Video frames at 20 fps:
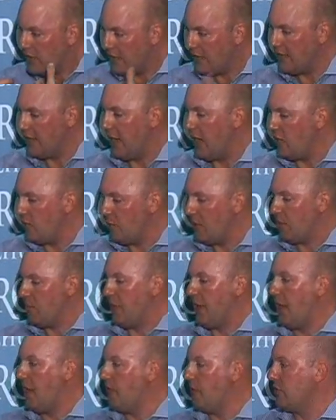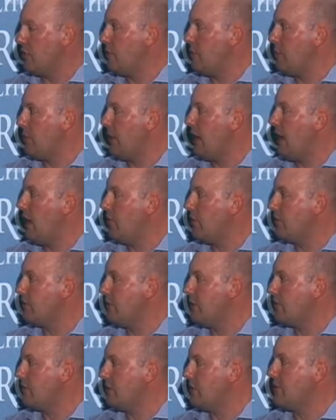engagement and behavior that people have
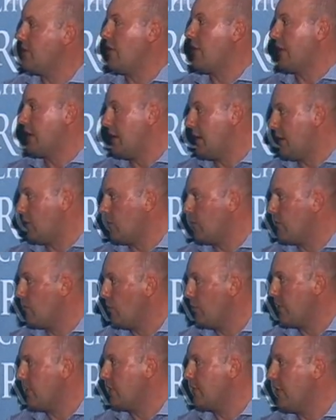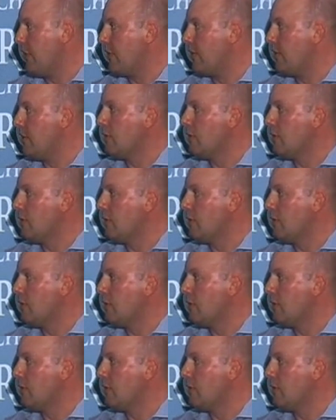is how they connect with each other.